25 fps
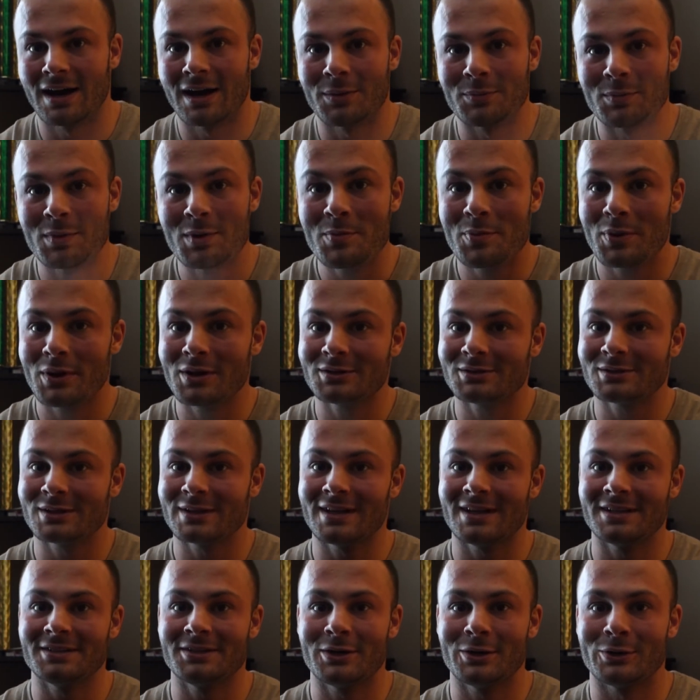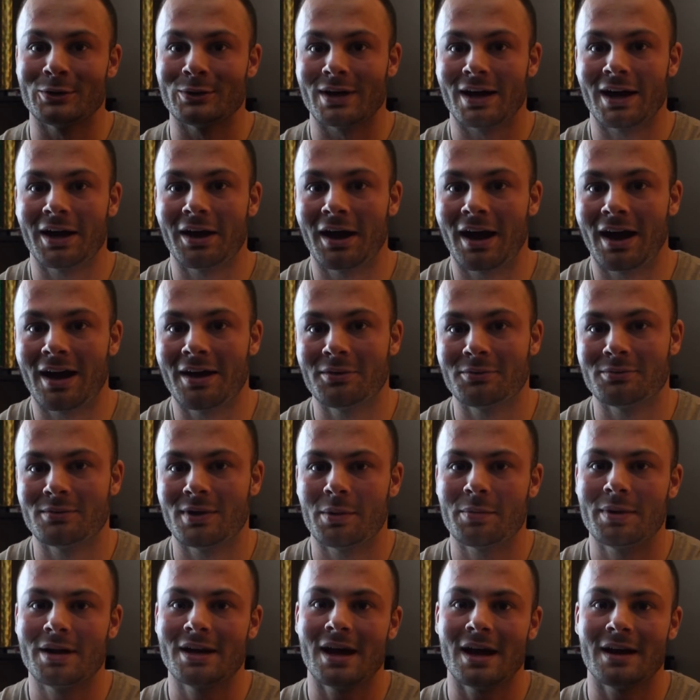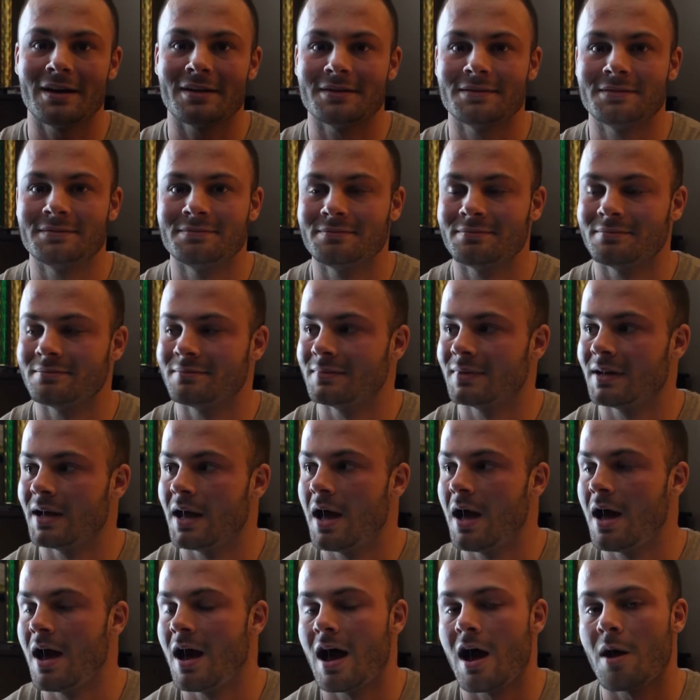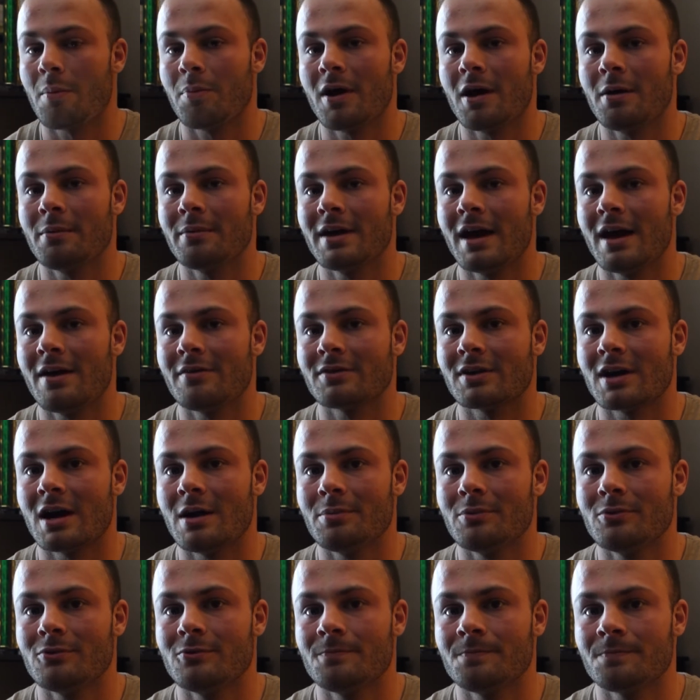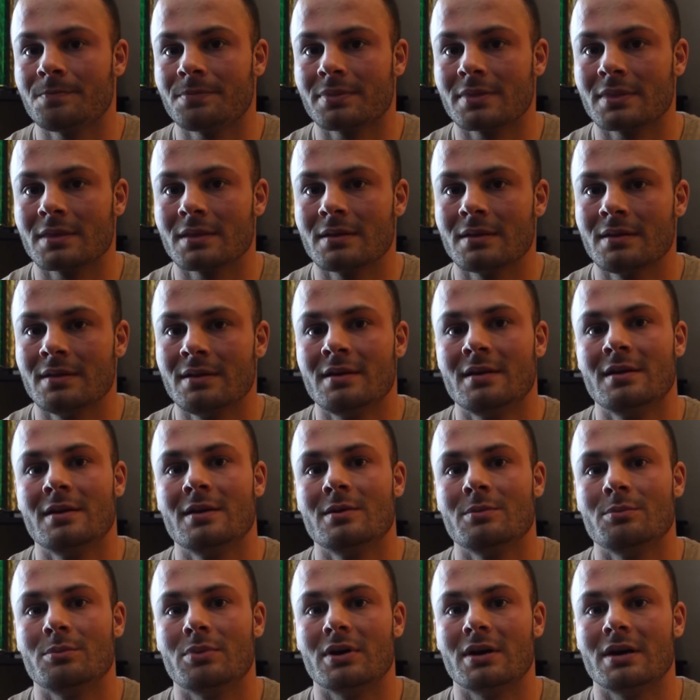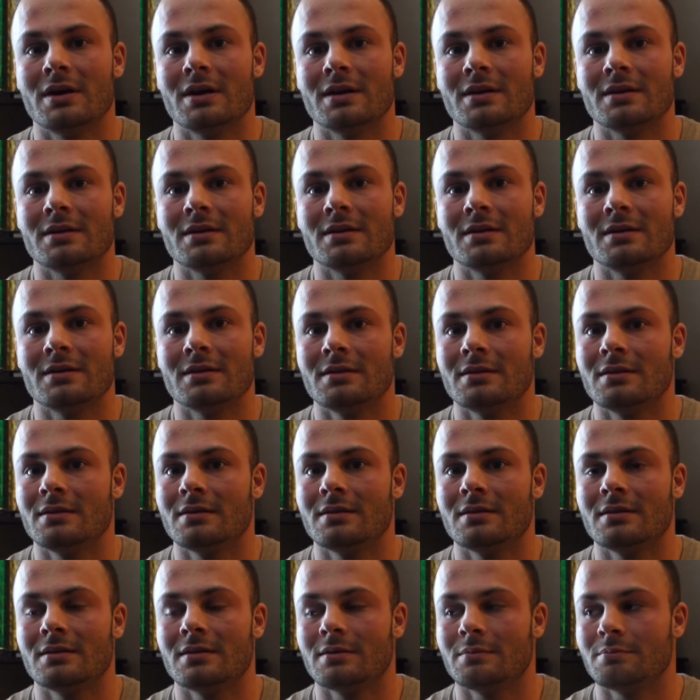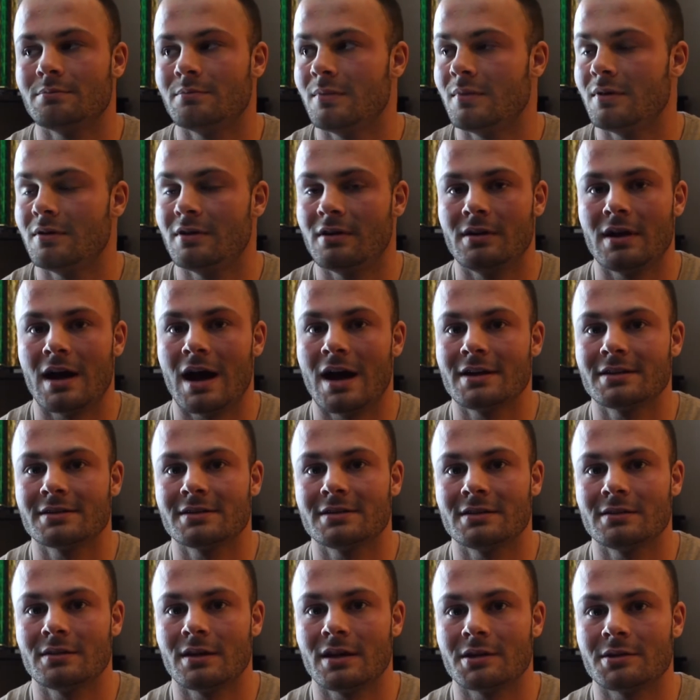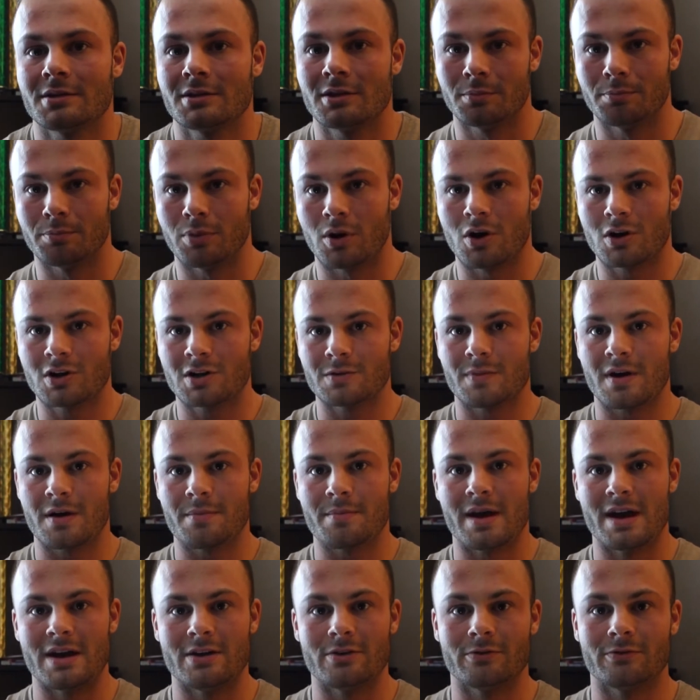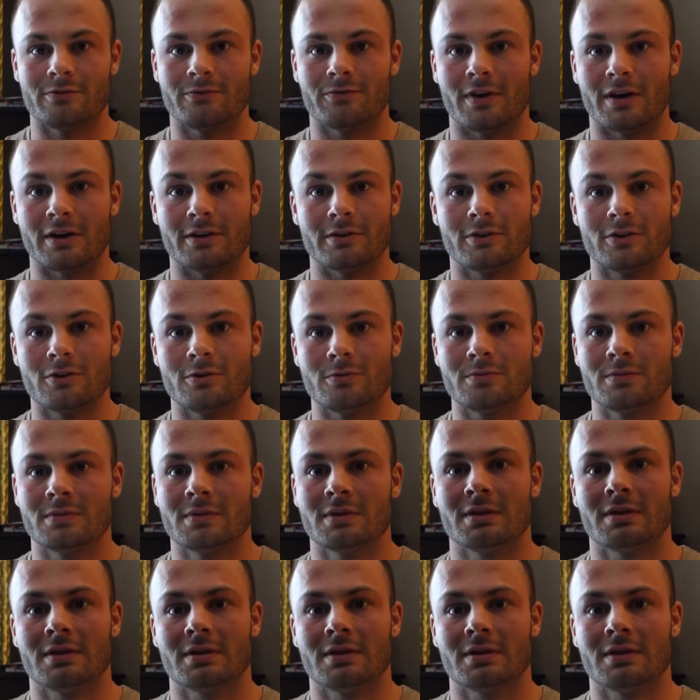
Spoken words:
Me personally, I don't. I mean, I probably have a couple, but honestly, the bulk of my main friend group